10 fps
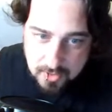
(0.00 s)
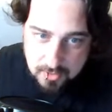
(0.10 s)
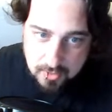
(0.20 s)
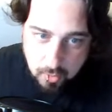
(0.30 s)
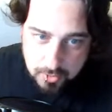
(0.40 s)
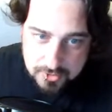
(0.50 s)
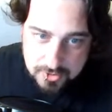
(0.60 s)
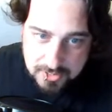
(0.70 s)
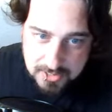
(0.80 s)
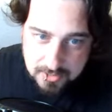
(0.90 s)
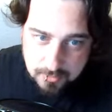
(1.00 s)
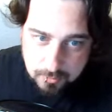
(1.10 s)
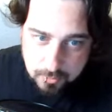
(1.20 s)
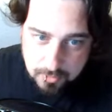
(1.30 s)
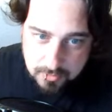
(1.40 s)
The auditory,
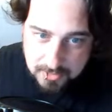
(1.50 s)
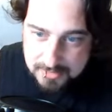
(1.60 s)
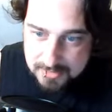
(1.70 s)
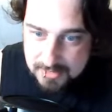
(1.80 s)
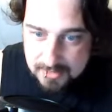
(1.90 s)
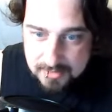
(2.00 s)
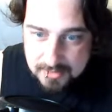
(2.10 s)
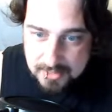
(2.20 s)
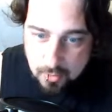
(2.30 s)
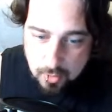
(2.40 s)
what I can hear, you know,